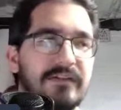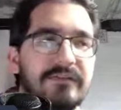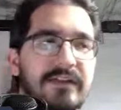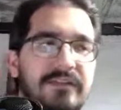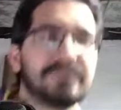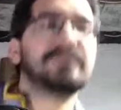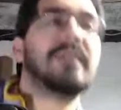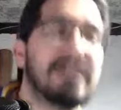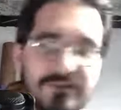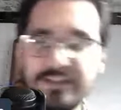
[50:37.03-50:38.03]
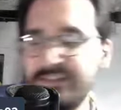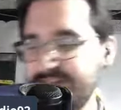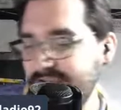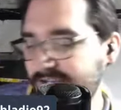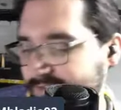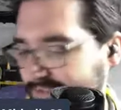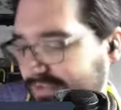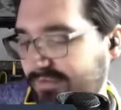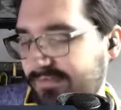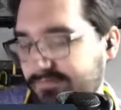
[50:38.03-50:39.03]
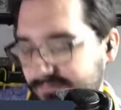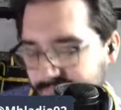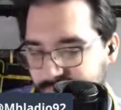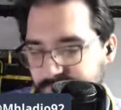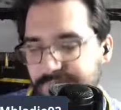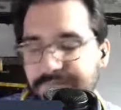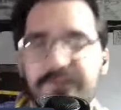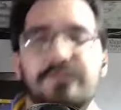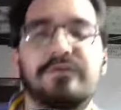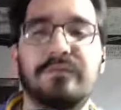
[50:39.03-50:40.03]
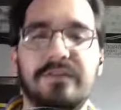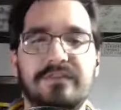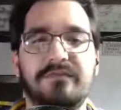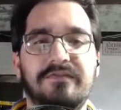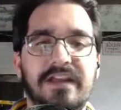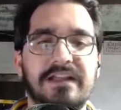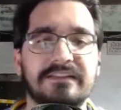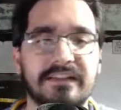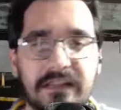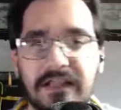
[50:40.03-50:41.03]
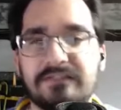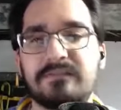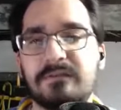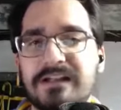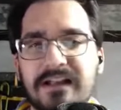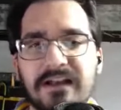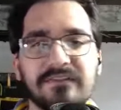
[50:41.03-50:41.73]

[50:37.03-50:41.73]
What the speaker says: even much, he's in the feud with the Fiend and Alexa right now,